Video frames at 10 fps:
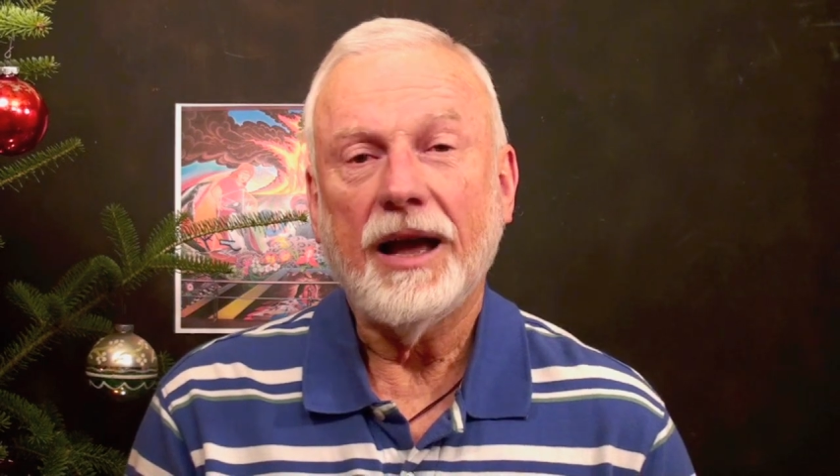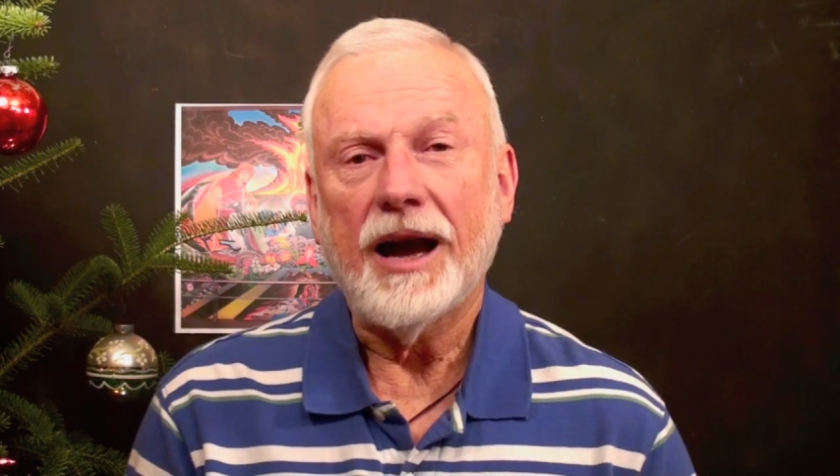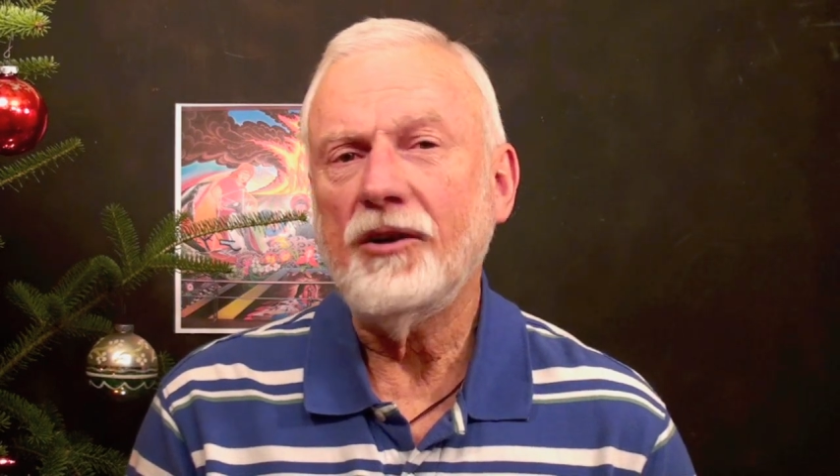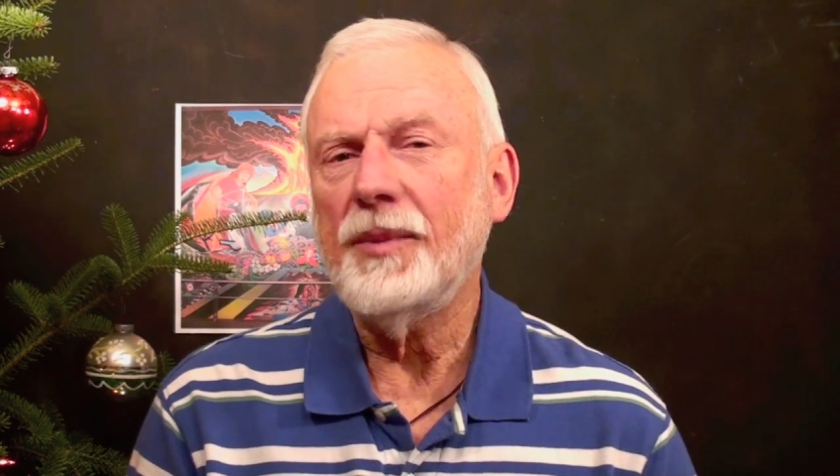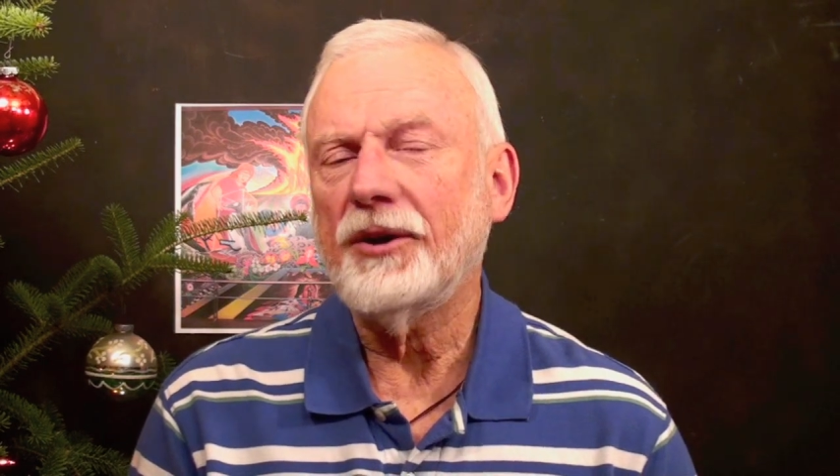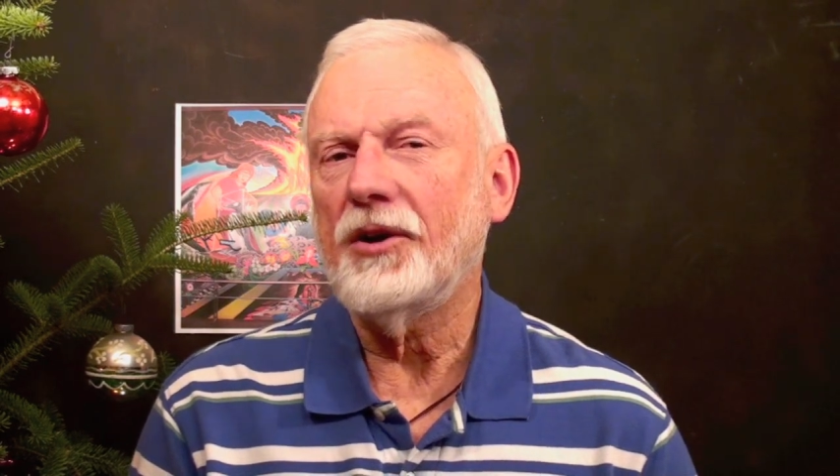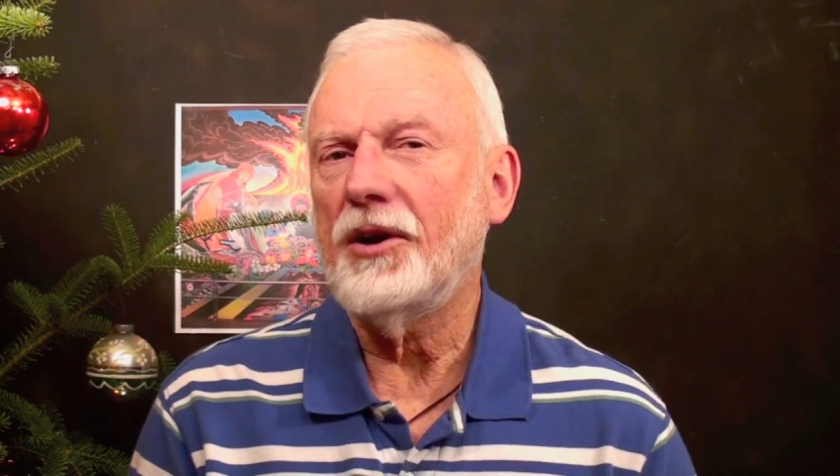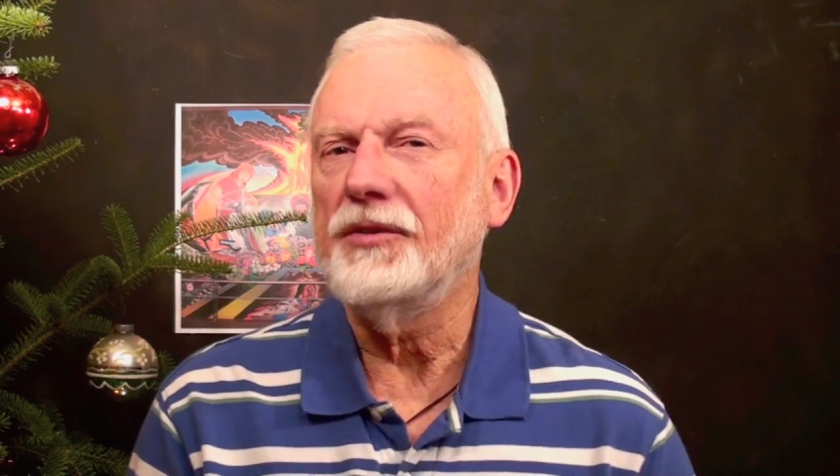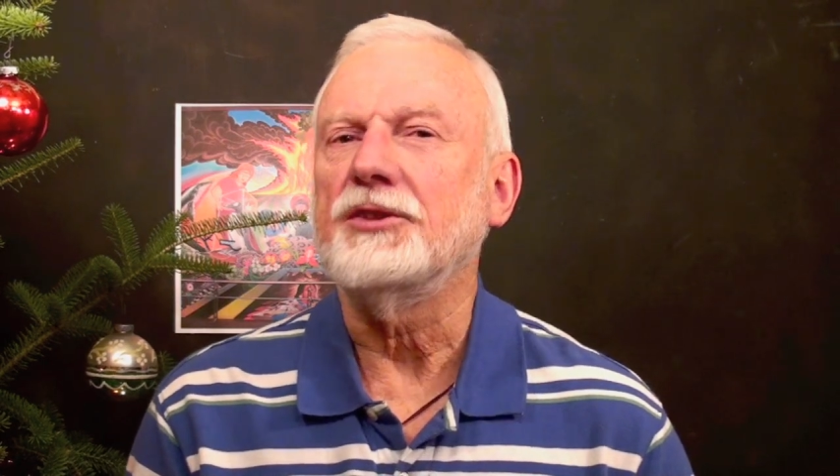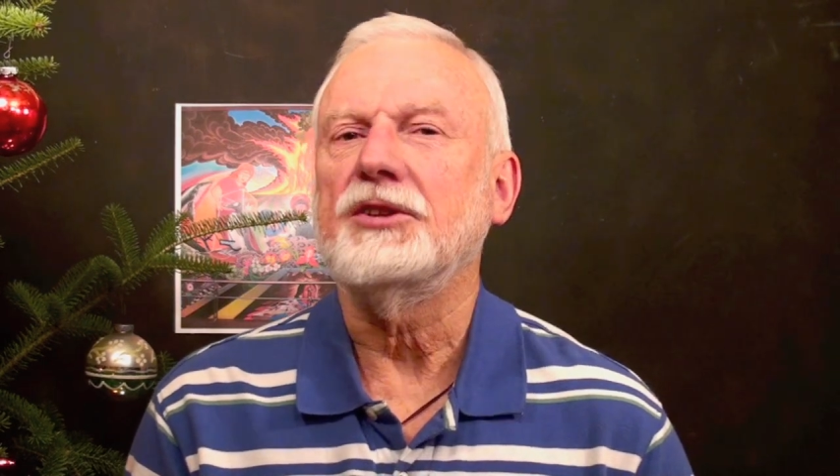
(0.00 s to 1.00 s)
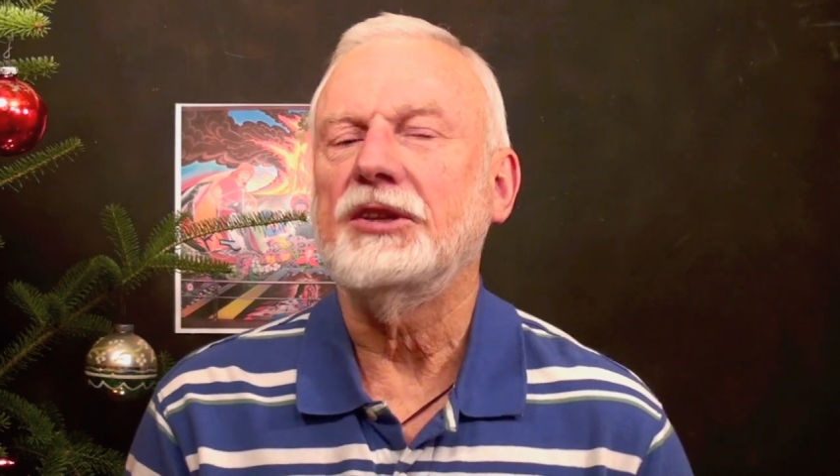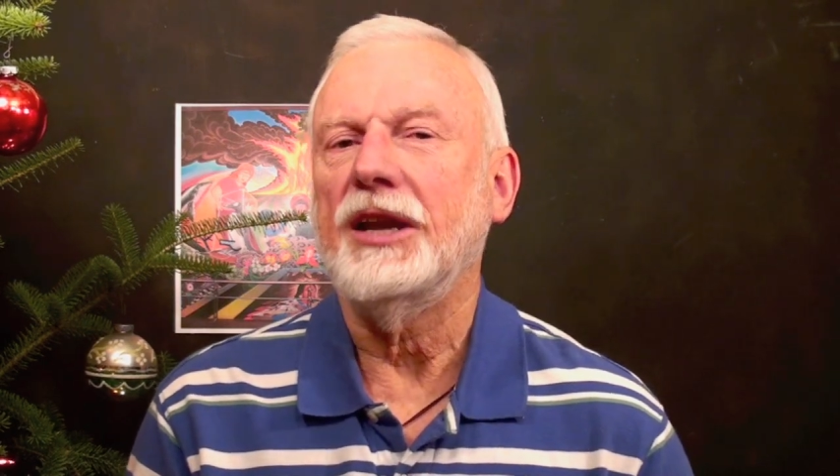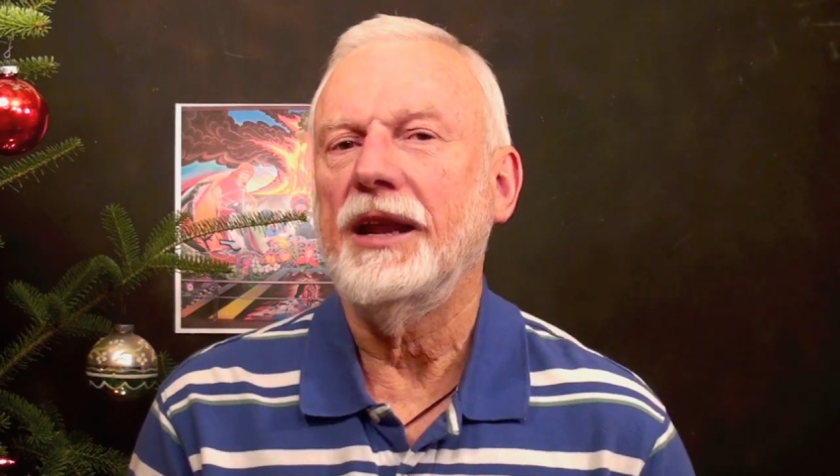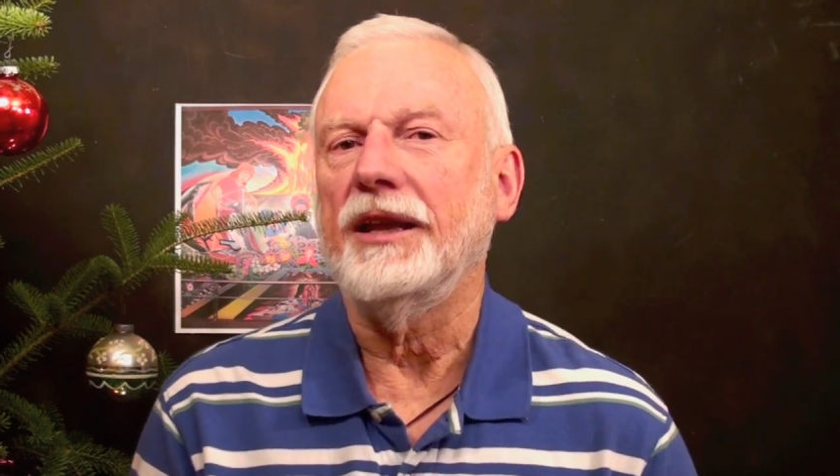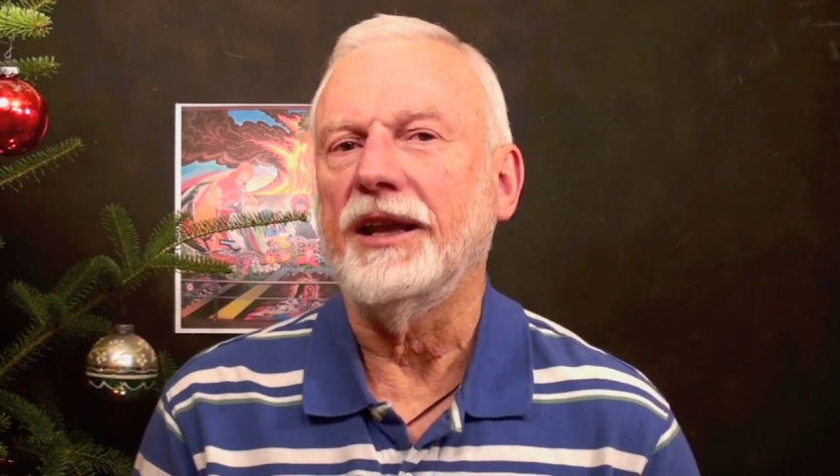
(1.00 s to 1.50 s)
How about all the
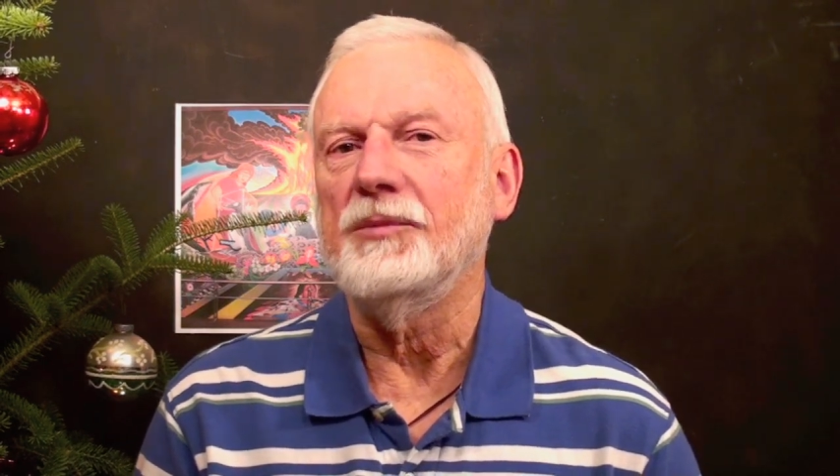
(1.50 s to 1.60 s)
satanic